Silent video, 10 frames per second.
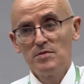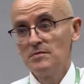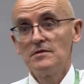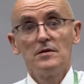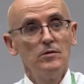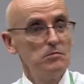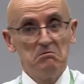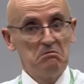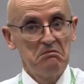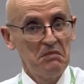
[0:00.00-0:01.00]
So
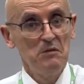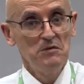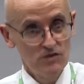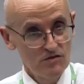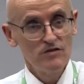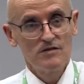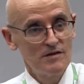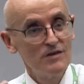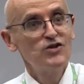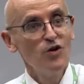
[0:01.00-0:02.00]
that was just,
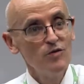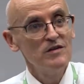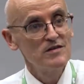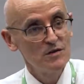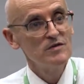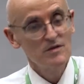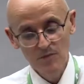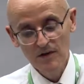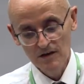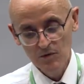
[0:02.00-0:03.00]
it showed us there was something